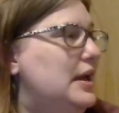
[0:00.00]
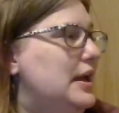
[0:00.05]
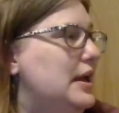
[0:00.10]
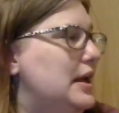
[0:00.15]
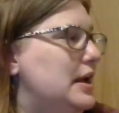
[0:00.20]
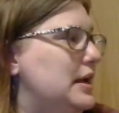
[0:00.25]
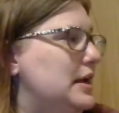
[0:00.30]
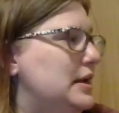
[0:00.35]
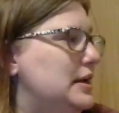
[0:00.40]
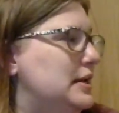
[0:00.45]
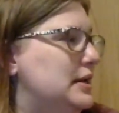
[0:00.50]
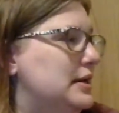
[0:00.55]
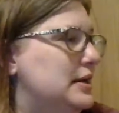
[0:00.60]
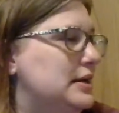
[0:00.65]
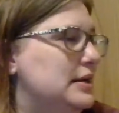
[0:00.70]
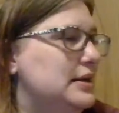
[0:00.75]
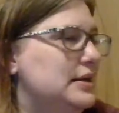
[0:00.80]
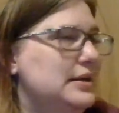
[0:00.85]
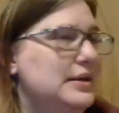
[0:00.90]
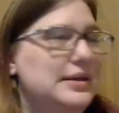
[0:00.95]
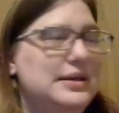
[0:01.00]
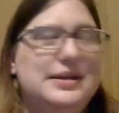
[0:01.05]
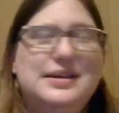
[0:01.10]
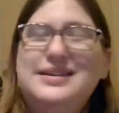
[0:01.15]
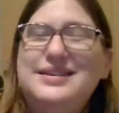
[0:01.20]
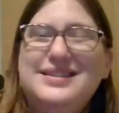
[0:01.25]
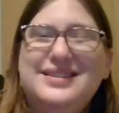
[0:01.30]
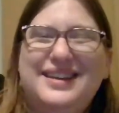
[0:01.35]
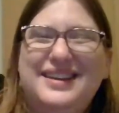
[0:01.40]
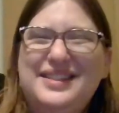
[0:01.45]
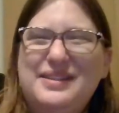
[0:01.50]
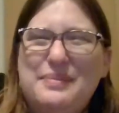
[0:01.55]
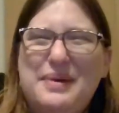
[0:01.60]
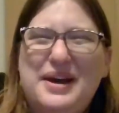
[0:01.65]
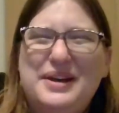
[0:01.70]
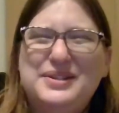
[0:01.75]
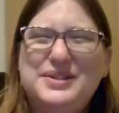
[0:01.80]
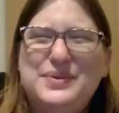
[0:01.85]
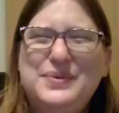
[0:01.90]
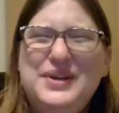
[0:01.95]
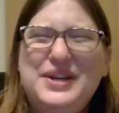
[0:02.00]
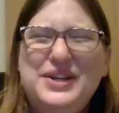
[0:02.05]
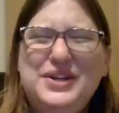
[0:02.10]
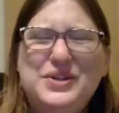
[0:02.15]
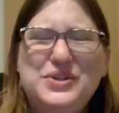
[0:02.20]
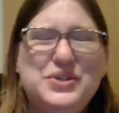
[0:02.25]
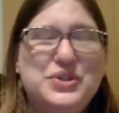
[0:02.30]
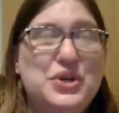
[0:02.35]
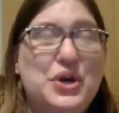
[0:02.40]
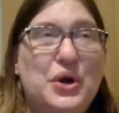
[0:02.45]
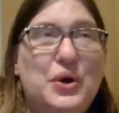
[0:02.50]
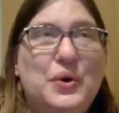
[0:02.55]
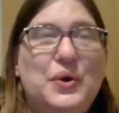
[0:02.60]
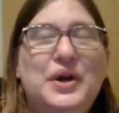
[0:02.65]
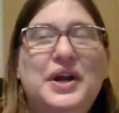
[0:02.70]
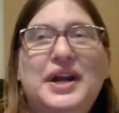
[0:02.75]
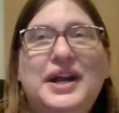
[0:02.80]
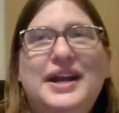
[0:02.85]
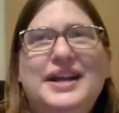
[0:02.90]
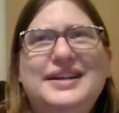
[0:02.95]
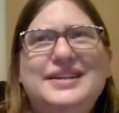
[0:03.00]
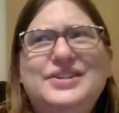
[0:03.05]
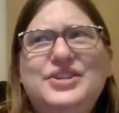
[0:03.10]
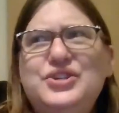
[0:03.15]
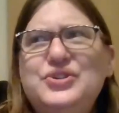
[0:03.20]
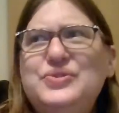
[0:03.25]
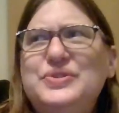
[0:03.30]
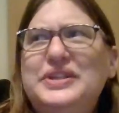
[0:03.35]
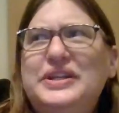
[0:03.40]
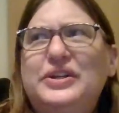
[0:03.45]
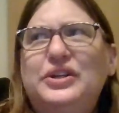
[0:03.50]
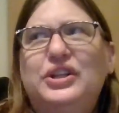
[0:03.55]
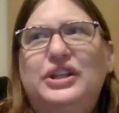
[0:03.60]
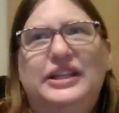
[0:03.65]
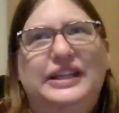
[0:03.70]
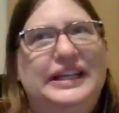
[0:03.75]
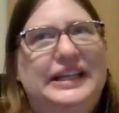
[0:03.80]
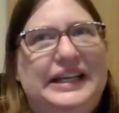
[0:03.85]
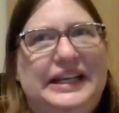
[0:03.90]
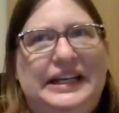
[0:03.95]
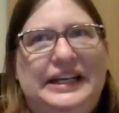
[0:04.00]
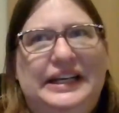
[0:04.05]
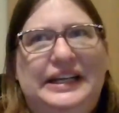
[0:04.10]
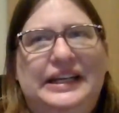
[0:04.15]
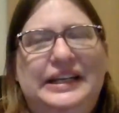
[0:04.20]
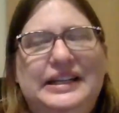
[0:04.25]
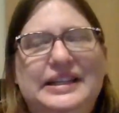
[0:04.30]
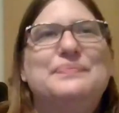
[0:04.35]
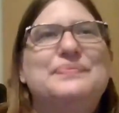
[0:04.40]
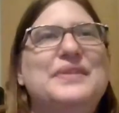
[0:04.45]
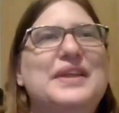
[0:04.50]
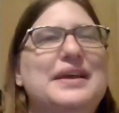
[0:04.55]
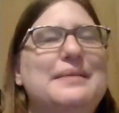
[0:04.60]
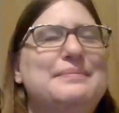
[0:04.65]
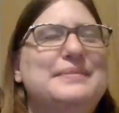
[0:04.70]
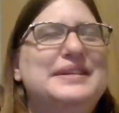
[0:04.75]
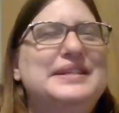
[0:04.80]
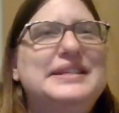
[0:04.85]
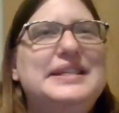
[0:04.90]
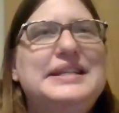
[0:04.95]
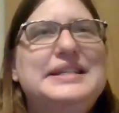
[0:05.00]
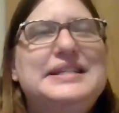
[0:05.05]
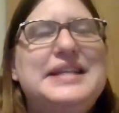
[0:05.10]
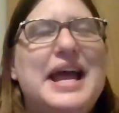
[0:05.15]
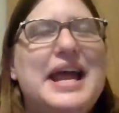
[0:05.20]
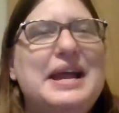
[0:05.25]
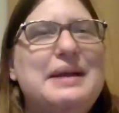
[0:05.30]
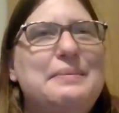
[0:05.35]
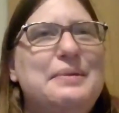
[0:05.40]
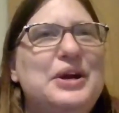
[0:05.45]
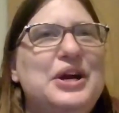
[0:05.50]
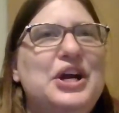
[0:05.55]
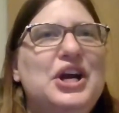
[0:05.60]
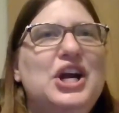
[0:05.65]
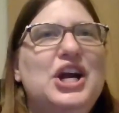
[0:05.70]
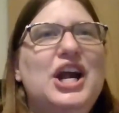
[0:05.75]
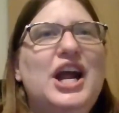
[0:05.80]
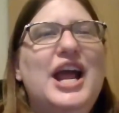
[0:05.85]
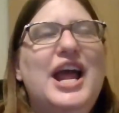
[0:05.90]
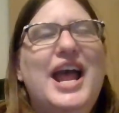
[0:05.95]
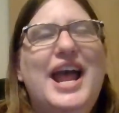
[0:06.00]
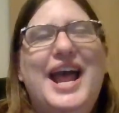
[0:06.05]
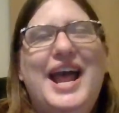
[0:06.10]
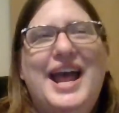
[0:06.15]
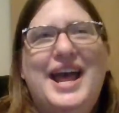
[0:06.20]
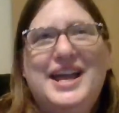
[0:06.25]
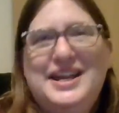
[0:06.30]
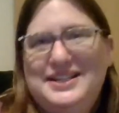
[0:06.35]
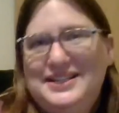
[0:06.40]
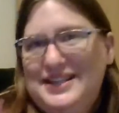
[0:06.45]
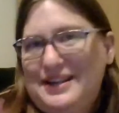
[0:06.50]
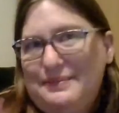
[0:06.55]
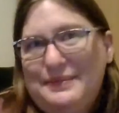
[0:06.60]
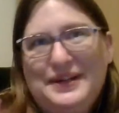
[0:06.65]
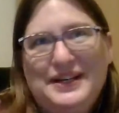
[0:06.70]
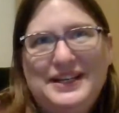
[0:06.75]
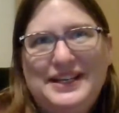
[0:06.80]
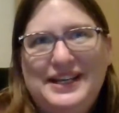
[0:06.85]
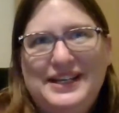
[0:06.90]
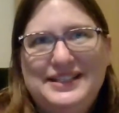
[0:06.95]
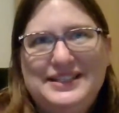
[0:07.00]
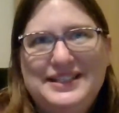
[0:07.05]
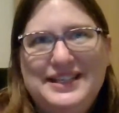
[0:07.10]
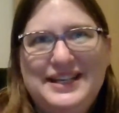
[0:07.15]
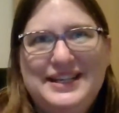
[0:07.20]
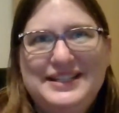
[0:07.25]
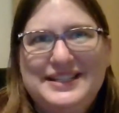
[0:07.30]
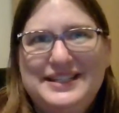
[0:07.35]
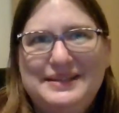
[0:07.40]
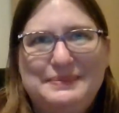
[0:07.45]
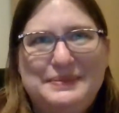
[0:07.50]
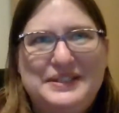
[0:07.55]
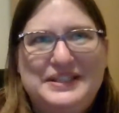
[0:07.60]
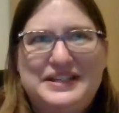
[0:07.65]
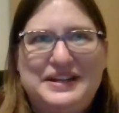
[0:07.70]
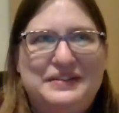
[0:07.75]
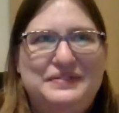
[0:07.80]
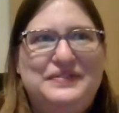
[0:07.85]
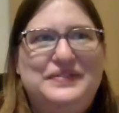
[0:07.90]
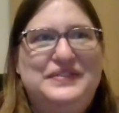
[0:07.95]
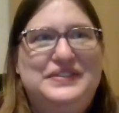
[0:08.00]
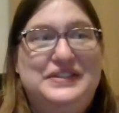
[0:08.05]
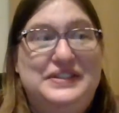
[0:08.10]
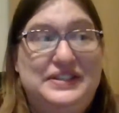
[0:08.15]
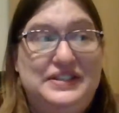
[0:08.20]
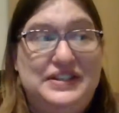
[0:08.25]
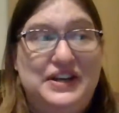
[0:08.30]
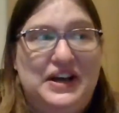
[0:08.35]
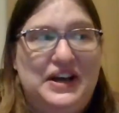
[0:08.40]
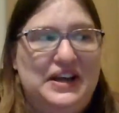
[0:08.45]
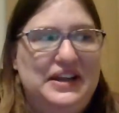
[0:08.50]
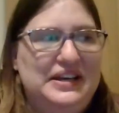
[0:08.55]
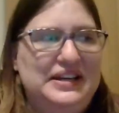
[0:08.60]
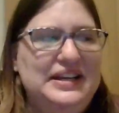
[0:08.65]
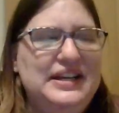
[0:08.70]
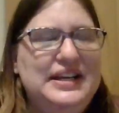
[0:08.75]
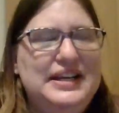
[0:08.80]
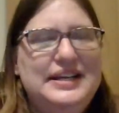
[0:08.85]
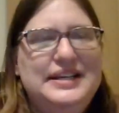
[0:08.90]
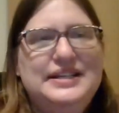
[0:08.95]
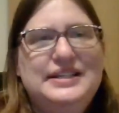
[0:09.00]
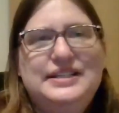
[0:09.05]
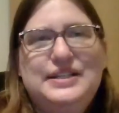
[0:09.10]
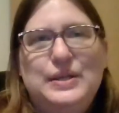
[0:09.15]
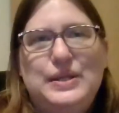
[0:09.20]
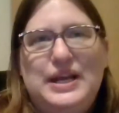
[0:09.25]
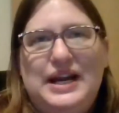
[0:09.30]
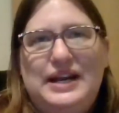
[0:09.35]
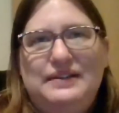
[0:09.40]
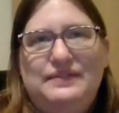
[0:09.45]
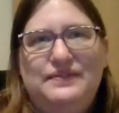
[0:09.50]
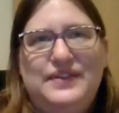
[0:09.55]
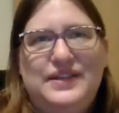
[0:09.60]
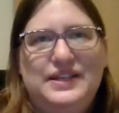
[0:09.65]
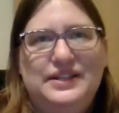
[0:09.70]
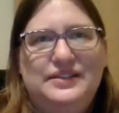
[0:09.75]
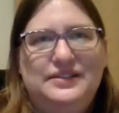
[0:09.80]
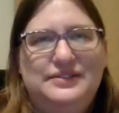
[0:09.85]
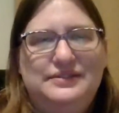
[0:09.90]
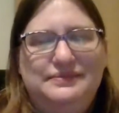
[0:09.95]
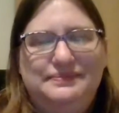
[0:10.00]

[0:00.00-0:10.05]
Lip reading: in like the past week. So I need to do a little cleaning. I'm going to set a timer, and I'm going to get some stuff done so that I feel